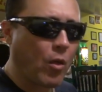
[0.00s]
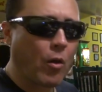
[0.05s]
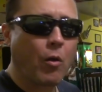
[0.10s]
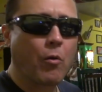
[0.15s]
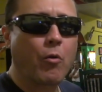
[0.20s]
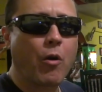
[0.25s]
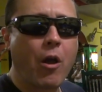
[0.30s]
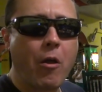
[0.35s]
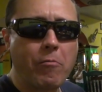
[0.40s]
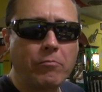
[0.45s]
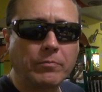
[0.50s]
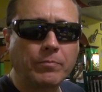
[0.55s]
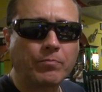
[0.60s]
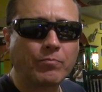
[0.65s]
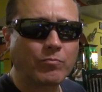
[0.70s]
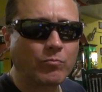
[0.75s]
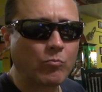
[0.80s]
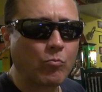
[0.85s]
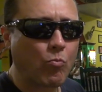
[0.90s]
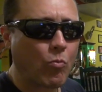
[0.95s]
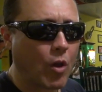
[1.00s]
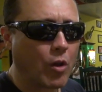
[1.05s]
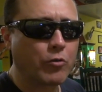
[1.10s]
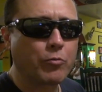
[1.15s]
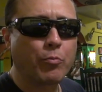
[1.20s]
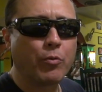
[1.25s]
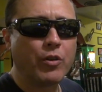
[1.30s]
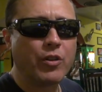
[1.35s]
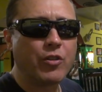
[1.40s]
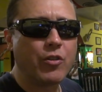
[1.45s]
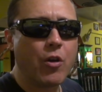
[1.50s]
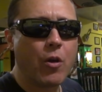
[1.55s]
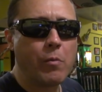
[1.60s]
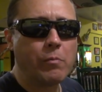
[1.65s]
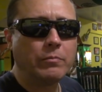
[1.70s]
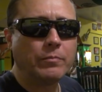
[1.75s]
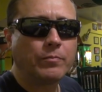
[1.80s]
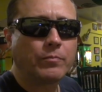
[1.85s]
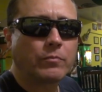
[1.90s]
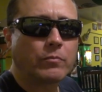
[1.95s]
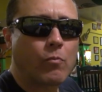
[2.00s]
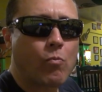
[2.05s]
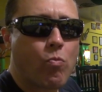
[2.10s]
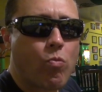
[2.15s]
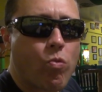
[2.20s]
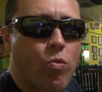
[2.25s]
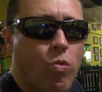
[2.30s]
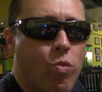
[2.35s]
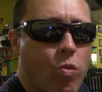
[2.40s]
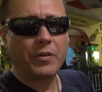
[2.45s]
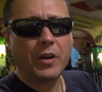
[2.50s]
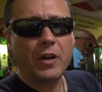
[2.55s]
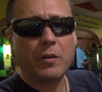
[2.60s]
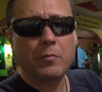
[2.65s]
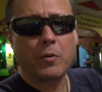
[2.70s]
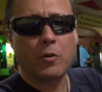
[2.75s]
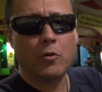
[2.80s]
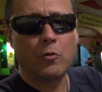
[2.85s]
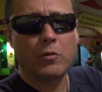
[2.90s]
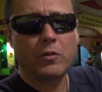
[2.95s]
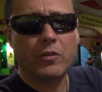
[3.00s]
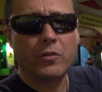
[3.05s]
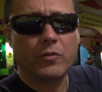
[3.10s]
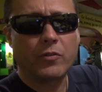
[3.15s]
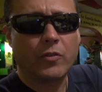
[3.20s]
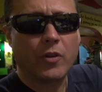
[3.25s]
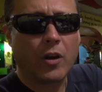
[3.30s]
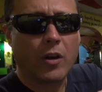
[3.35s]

All right, that's pretty good. Now I'm going with this,